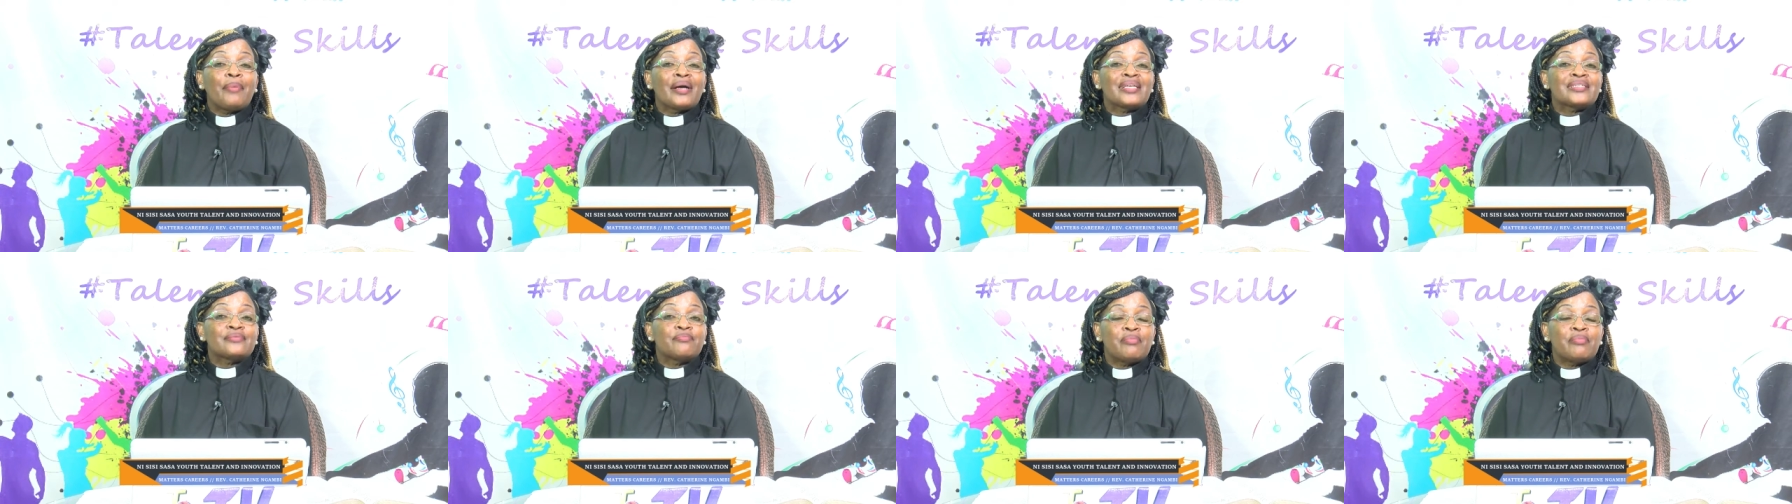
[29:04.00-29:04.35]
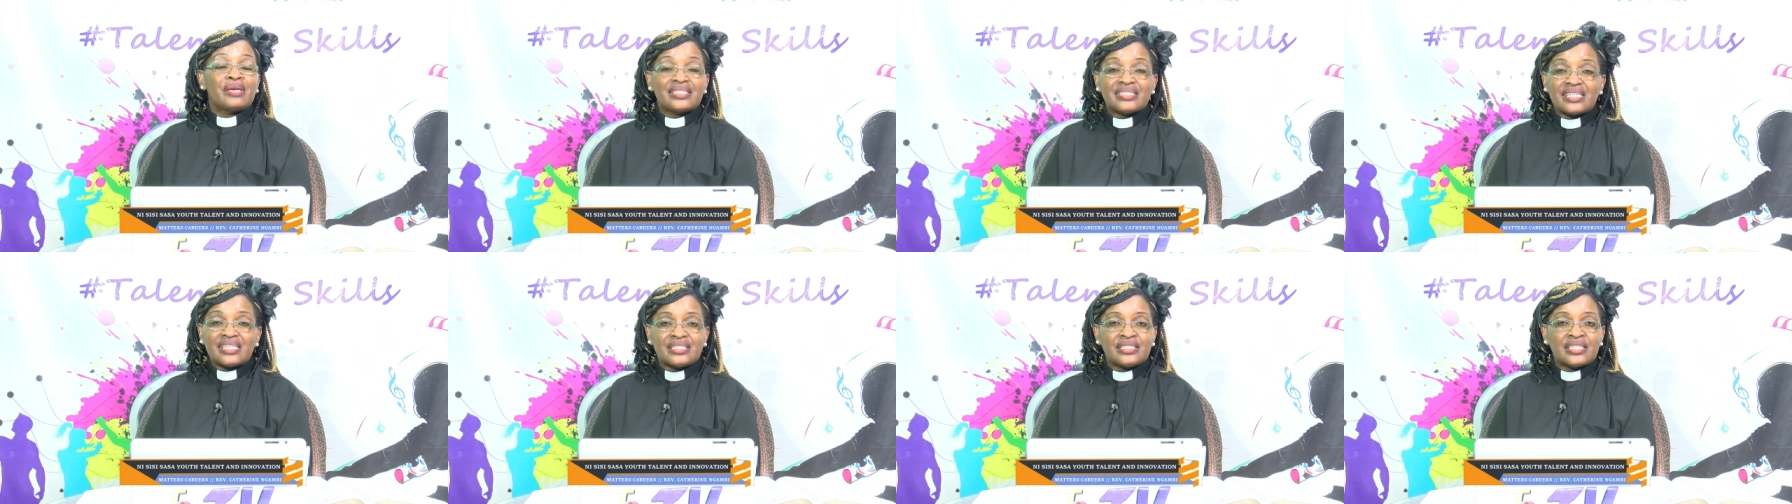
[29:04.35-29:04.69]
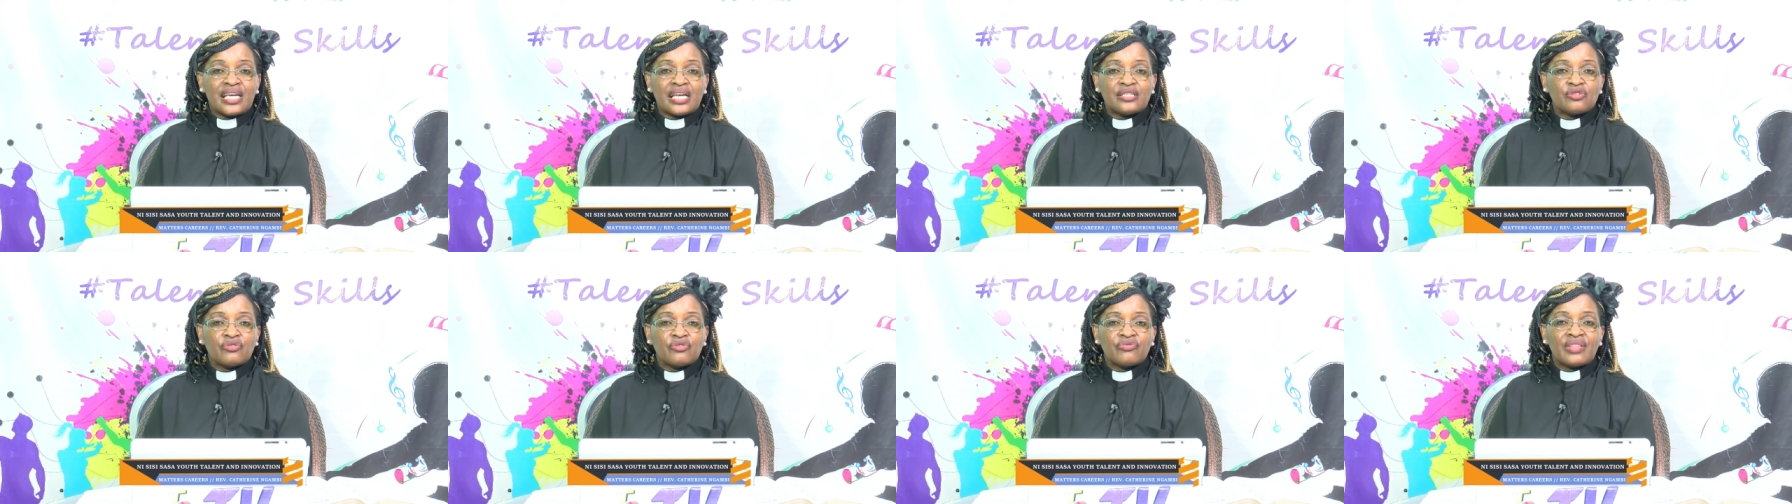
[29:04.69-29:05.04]
as
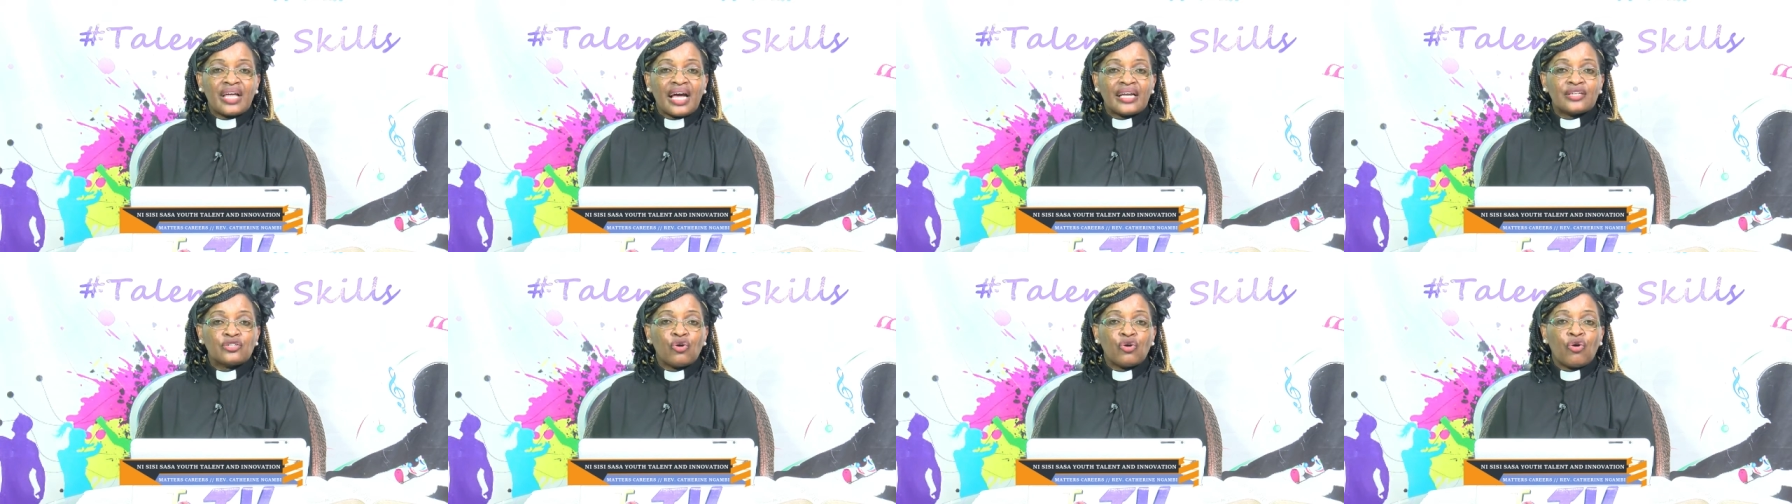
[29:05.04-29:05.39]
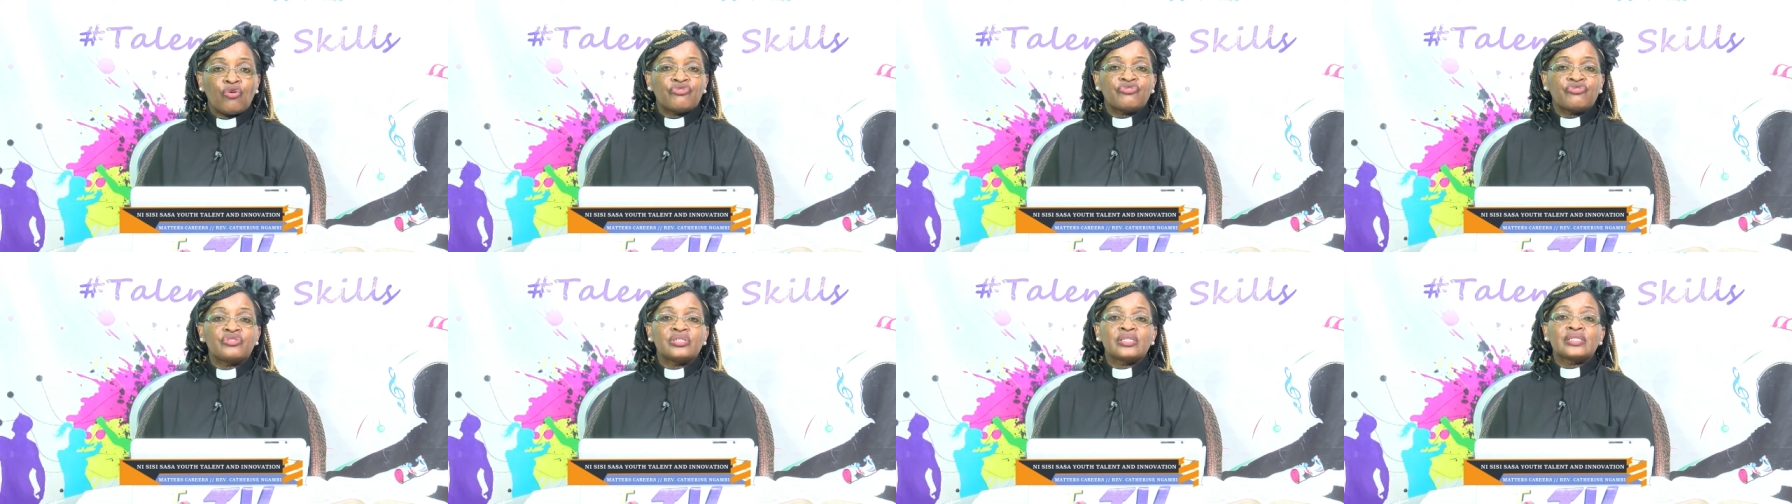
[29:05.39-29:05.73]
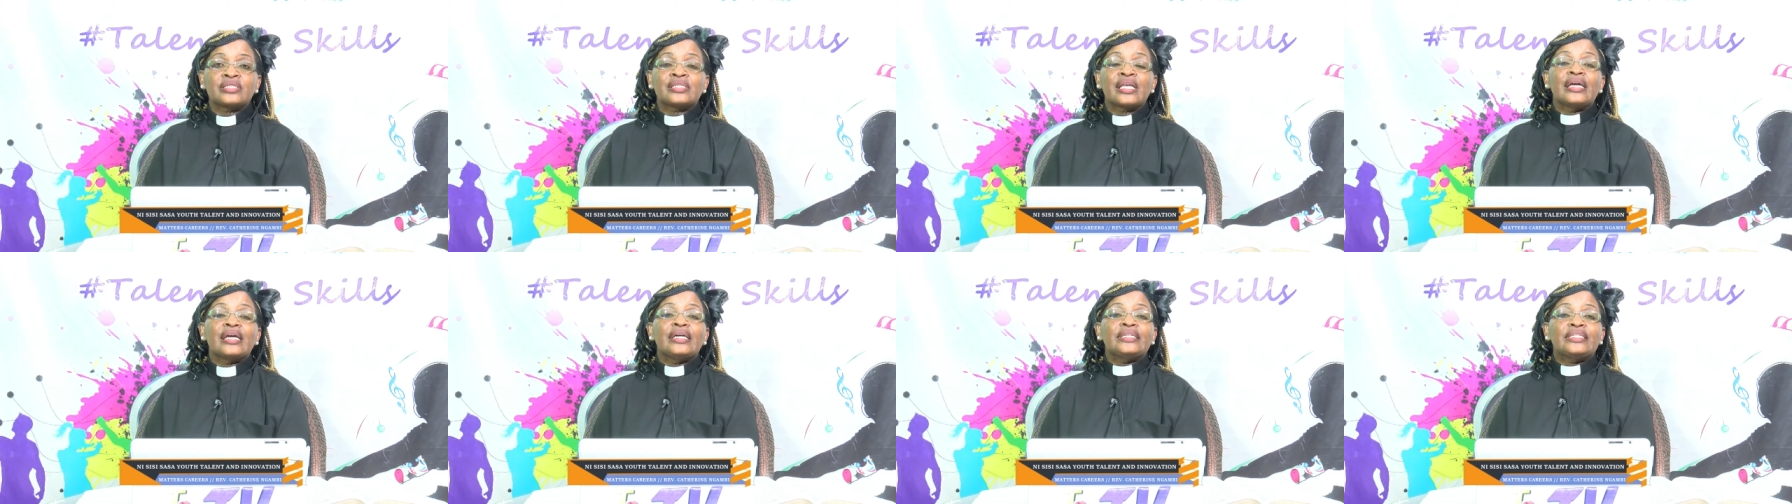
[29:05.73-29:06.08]
messengers of that
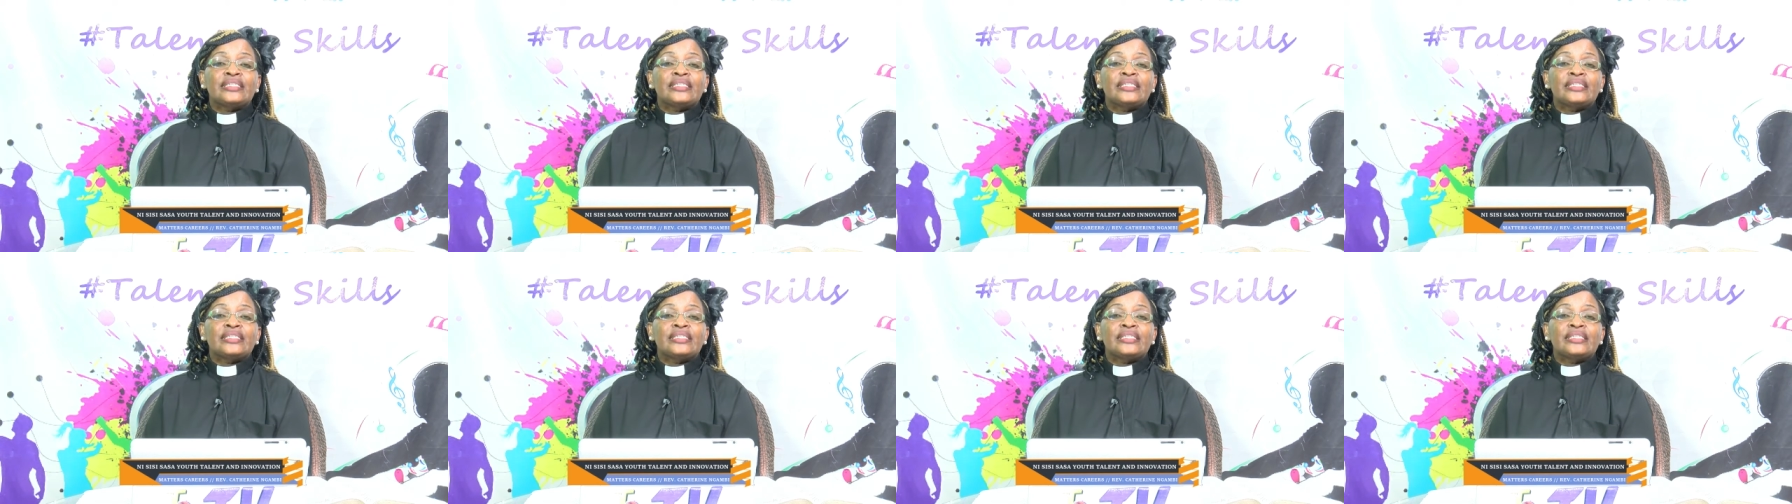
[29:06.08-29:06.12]
office,